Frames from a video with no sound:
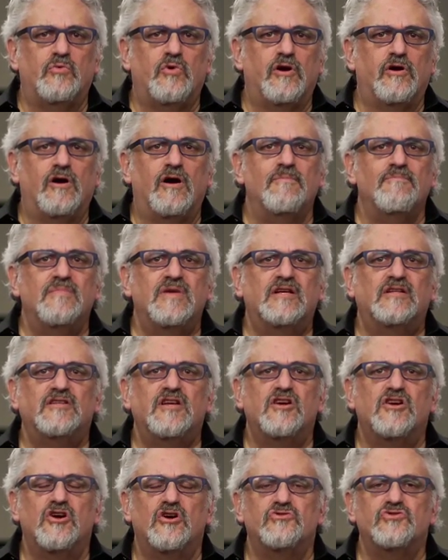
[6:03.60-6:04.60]
where
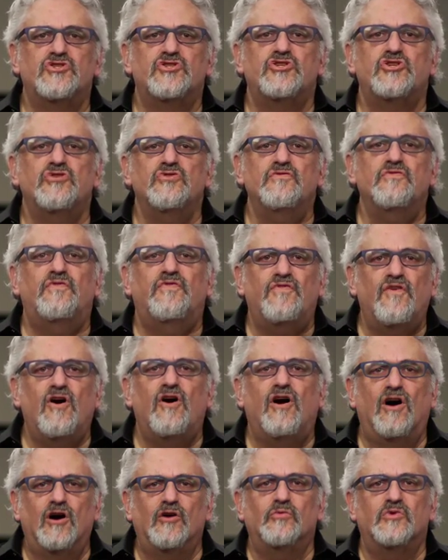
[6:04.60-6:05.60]
Amelia goes too
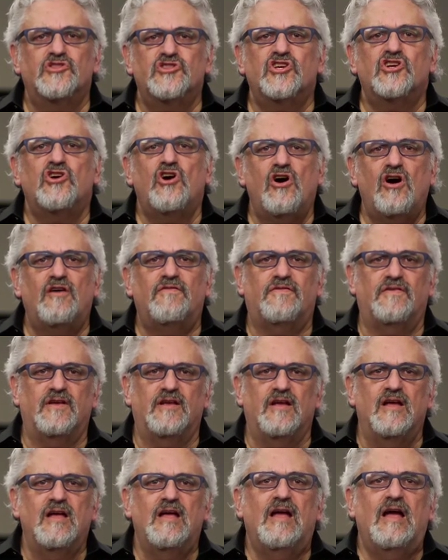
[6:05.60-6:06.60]
far with the
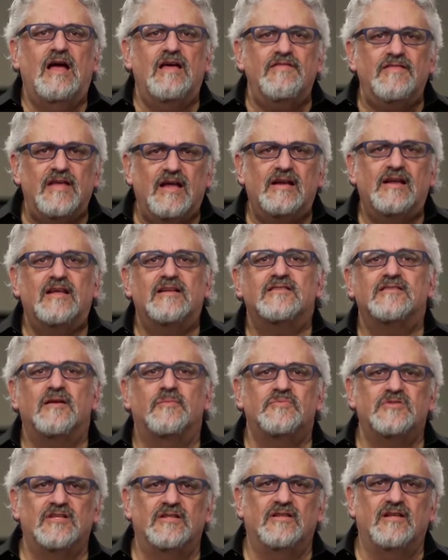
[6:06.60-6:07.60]
coffee and then gets
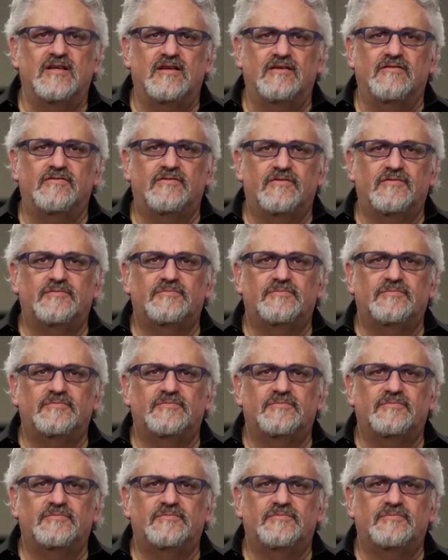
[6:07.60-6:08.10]
up to leave.